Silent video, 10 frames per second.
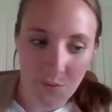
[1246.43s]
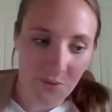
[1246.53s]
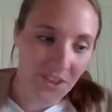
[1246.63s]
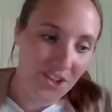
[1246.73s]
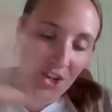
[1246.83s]

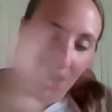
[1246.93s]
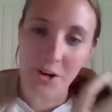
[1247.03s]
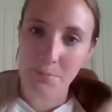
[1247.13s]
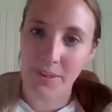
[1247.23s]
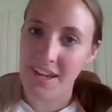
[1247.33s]
the
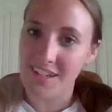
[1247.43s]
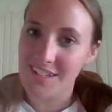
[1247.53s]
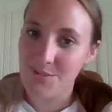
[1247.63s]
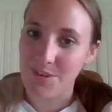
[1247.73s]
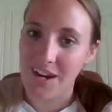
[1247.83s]
dark
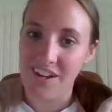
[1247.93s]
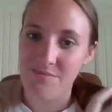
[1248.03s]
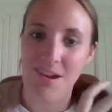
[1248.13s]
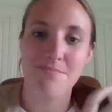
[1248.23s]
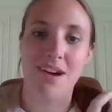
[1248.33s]
place, right, of
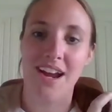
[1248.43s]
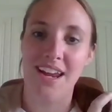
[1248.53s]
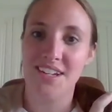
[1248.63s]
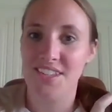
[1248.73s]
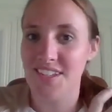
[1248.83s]
my
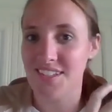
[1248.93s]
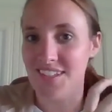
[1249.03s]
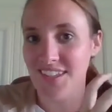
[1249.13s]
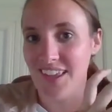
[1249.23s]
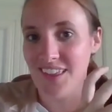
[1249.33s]
mind. This
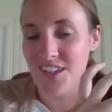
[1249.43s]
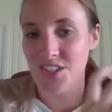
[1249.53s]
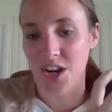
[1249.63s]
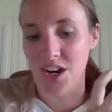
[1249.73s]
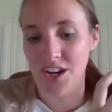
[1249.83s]
is like the
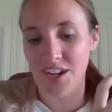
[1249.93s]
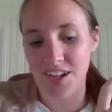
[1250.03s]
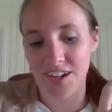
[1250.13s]
dark